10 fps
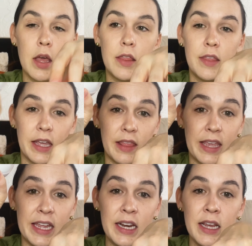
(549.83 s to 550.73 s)
the
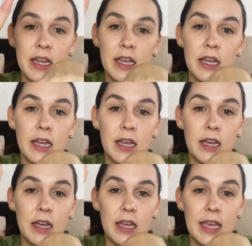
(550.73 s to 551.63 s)
lid,
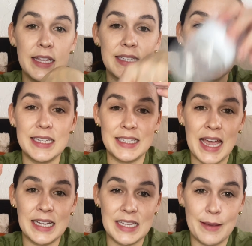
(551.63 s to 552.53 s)
is the
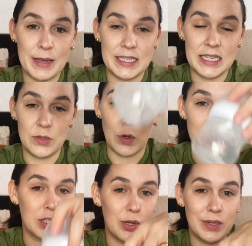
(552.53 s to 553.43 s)
exact same as this one.
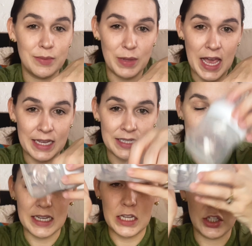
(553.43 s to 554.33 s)
So it's
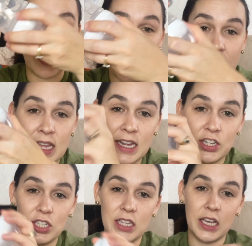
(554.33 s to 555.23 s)
plastic. So I can
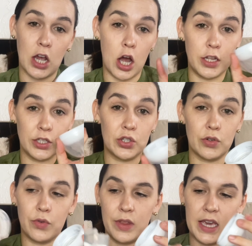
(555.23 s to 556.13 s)
actually like
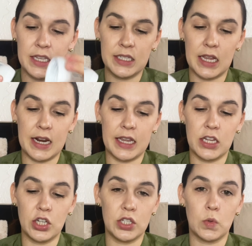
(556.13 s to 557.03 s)
unscrew this and I
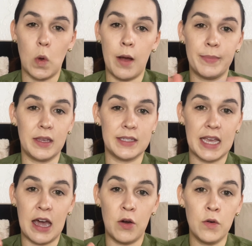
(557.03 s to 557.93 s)
can just swap these
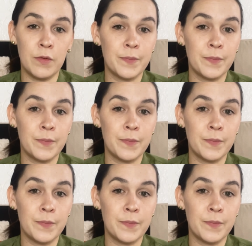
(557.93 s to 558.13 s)
out.